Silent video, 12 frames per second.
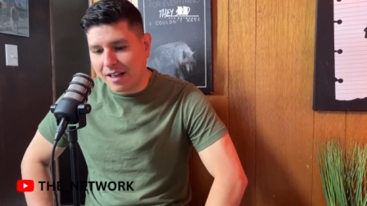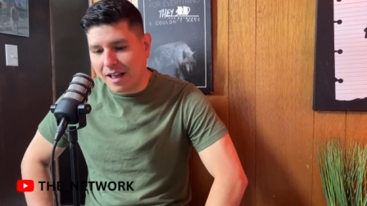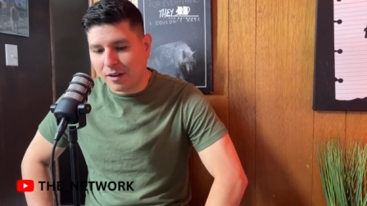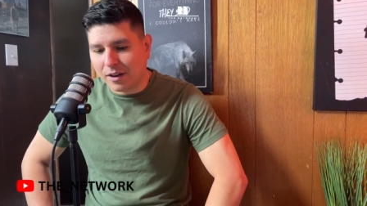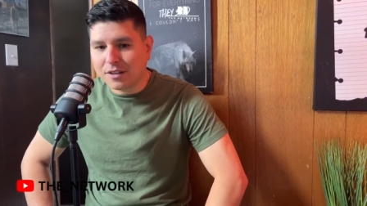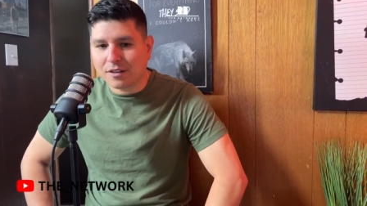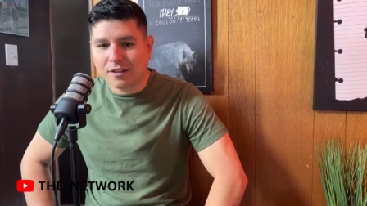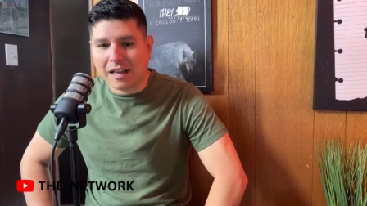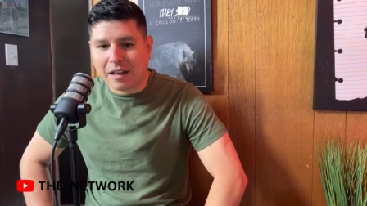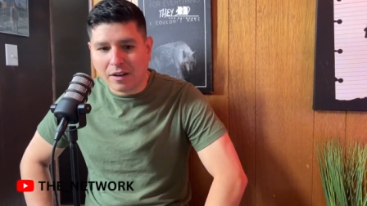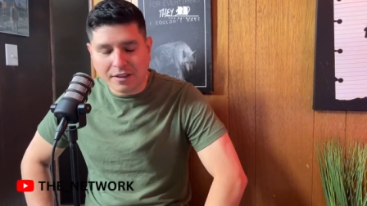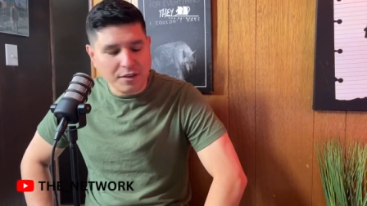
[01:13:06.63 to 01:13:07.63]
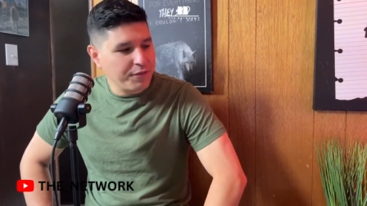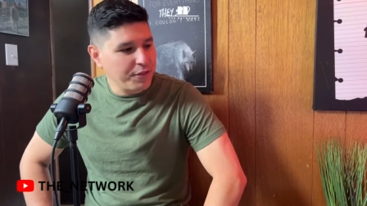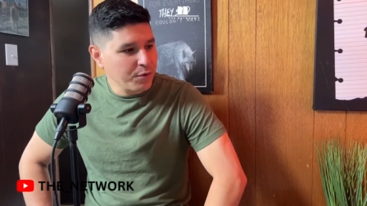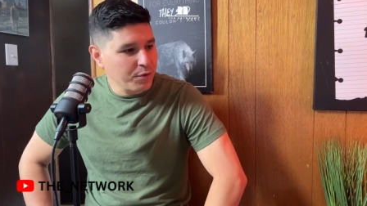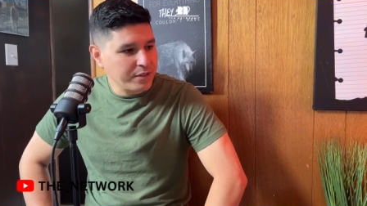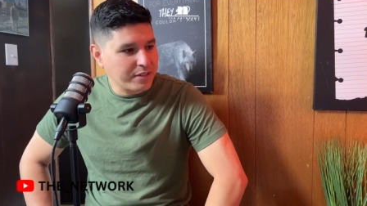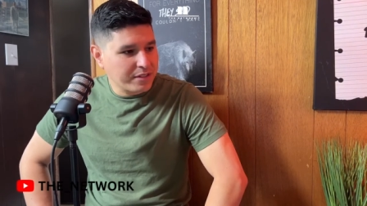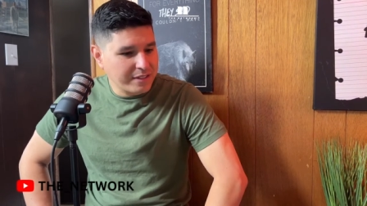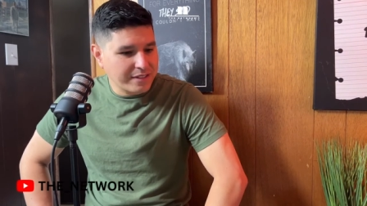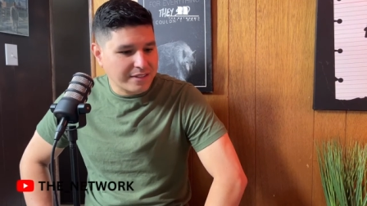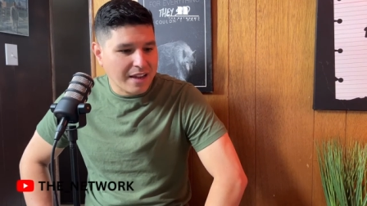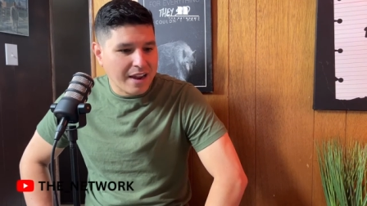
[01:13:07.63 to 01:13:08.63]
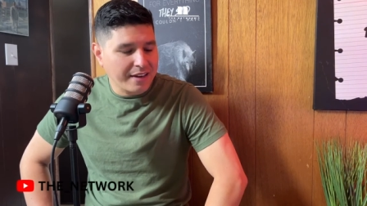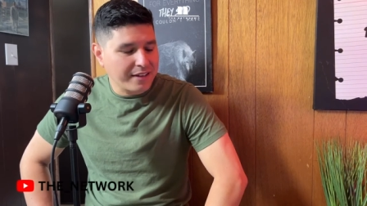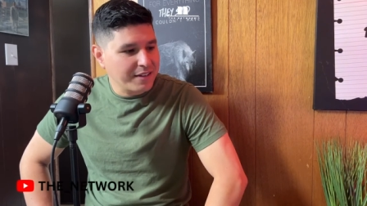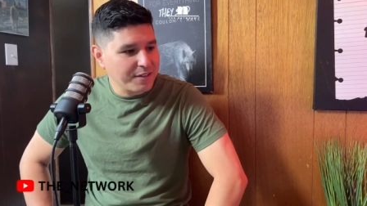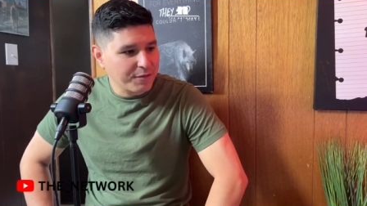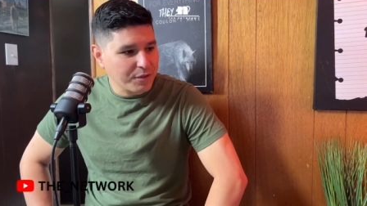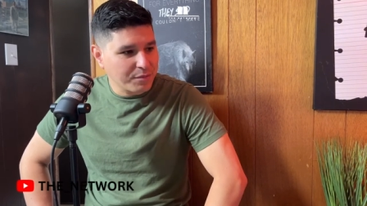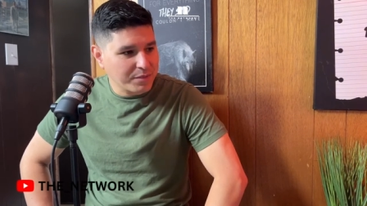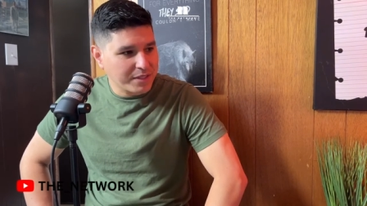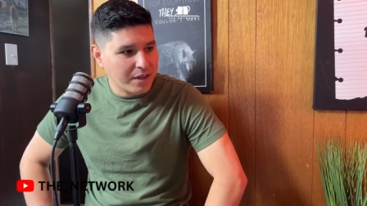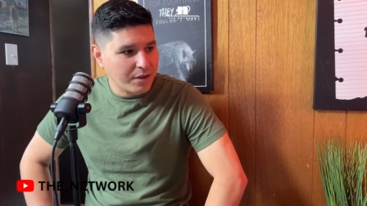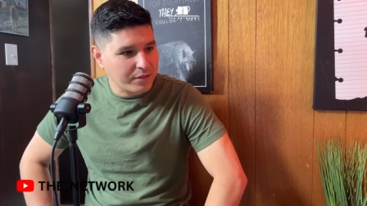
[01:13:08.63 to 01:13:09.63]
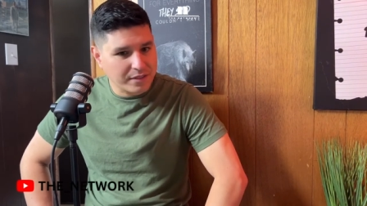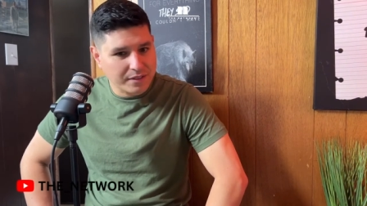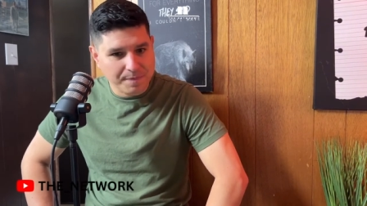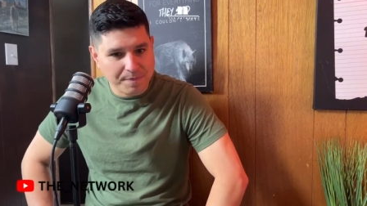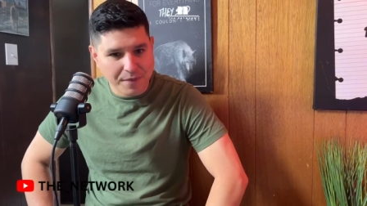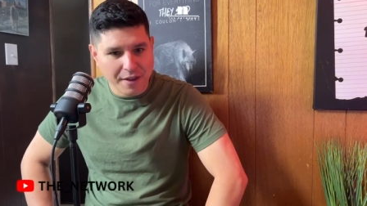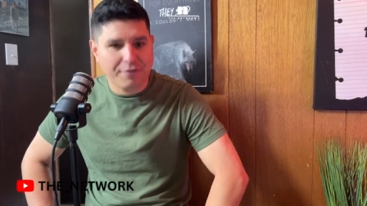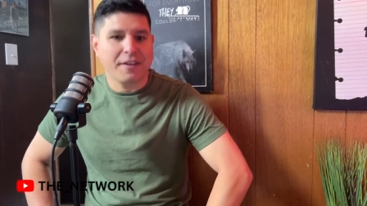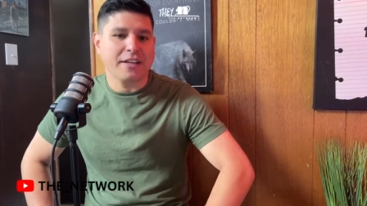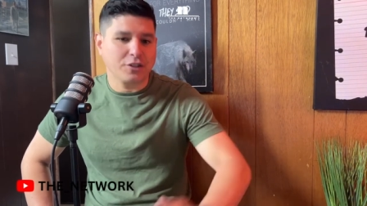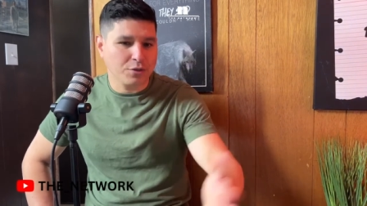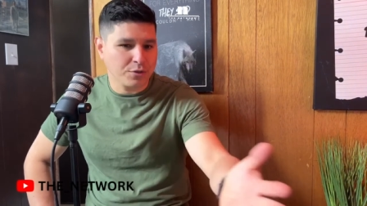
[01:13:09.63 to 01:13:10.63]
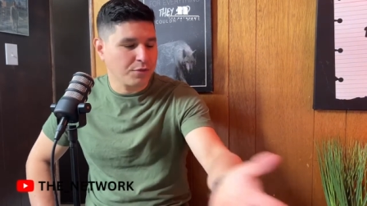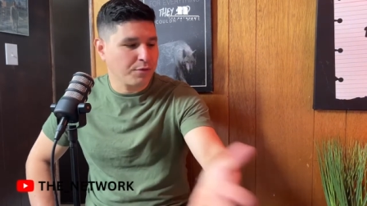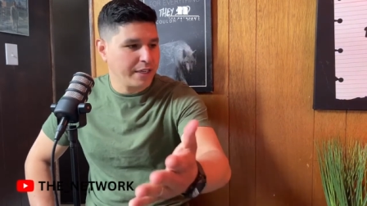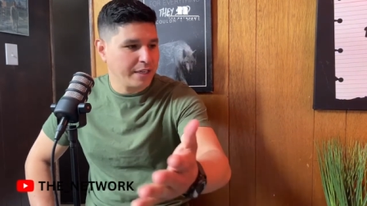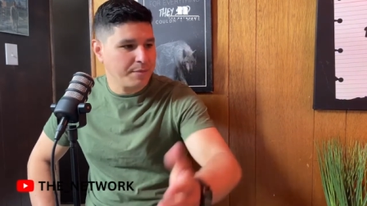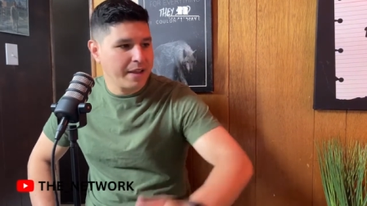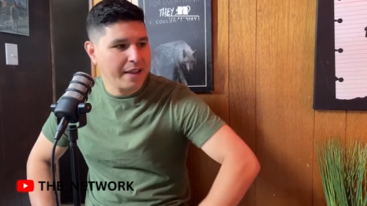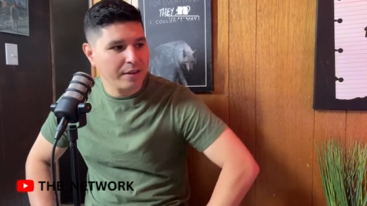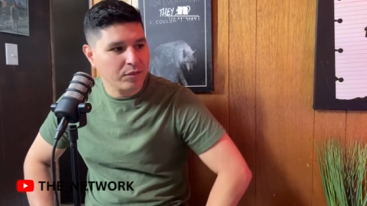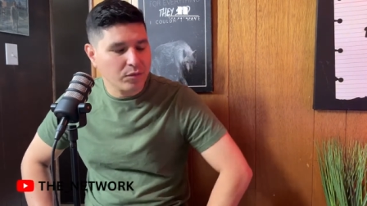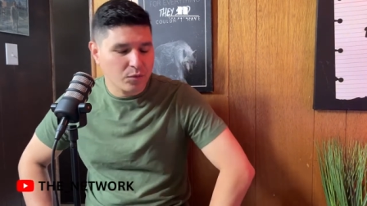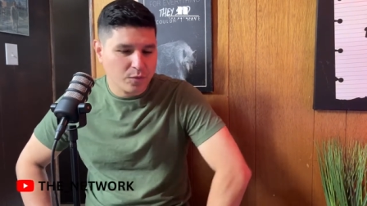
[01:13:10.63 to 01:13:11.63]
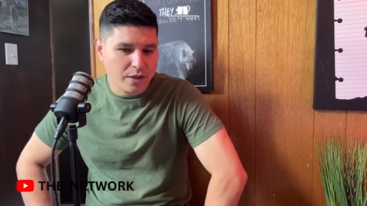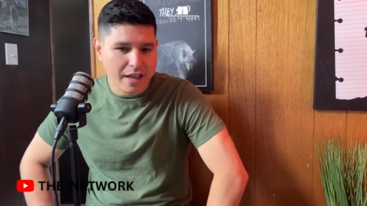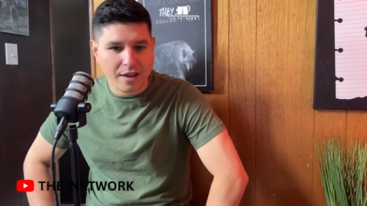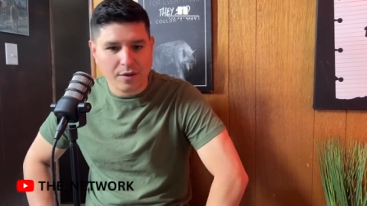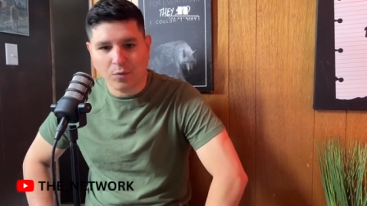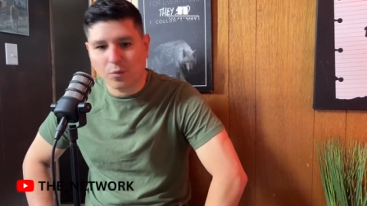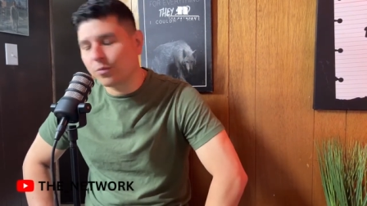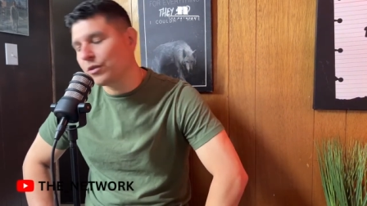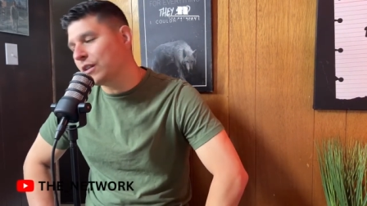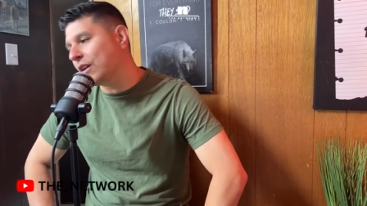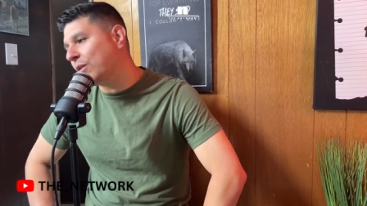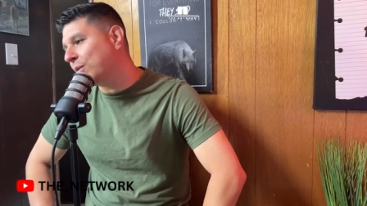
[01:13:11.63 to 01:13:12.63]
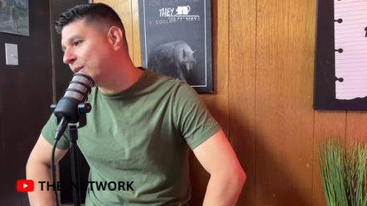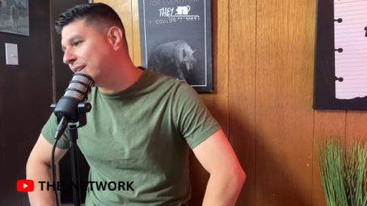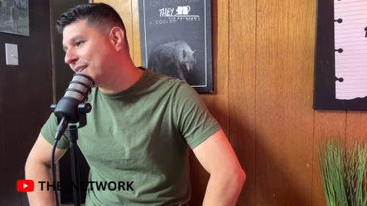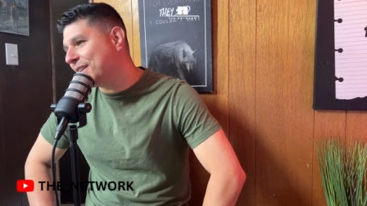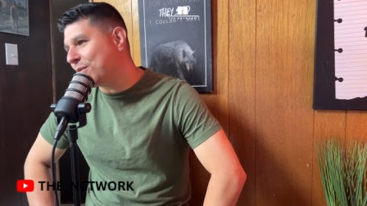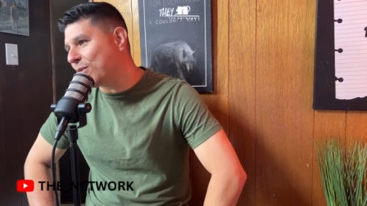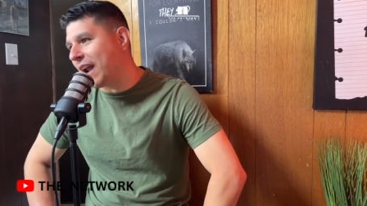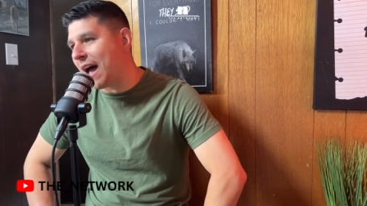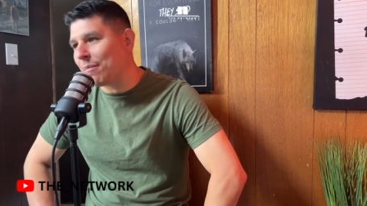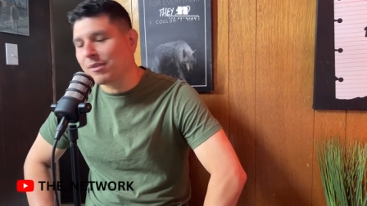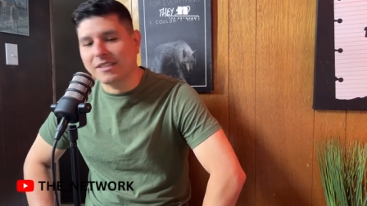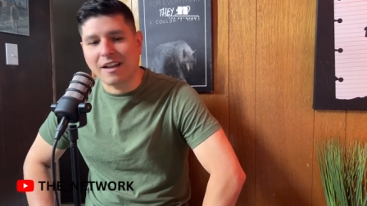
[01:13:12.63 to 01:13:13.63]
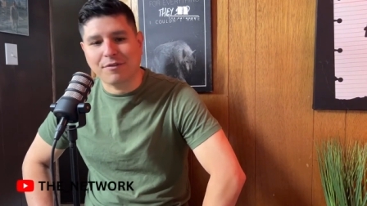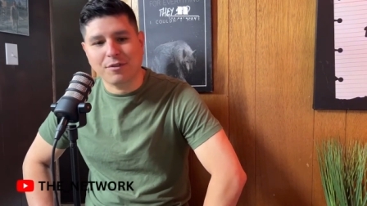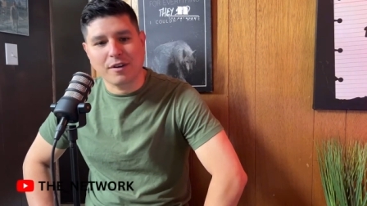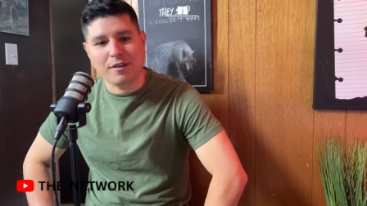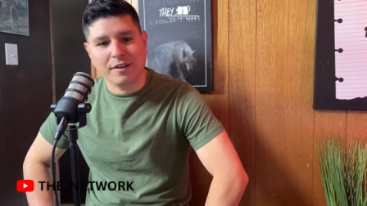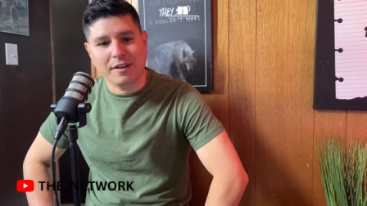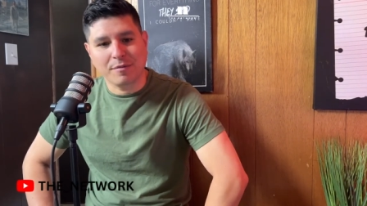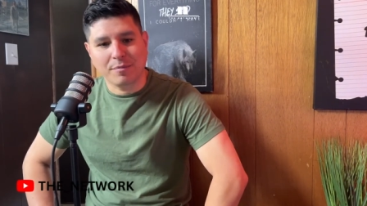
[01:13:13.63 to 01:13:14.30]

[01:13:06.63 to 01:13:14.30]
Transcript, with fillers: I'll let you. I'll let the viewers decide for themselves if they choose to read them, and and you know what happens after they read them.